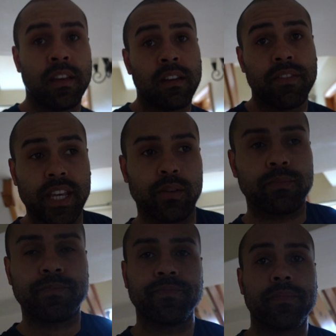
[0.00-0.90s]
video.
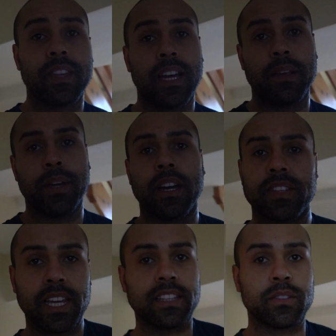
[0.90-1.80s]
Anyway, I have to
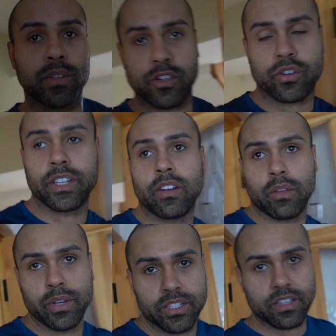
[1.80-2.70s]
get this on a treat,
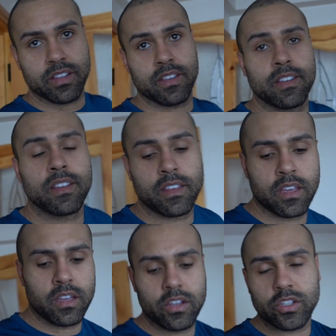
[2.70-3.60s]
otherwise
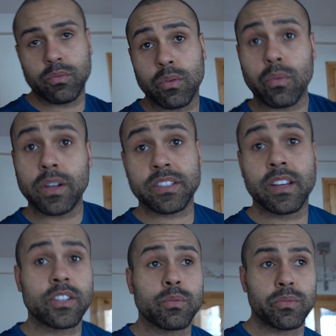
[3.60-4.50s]
she won't go
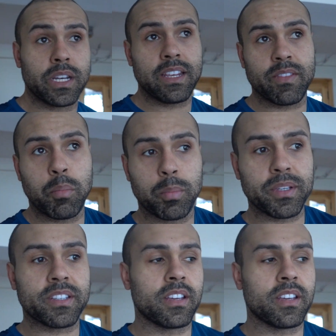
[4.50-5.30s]
outside, she won't leave the puppies.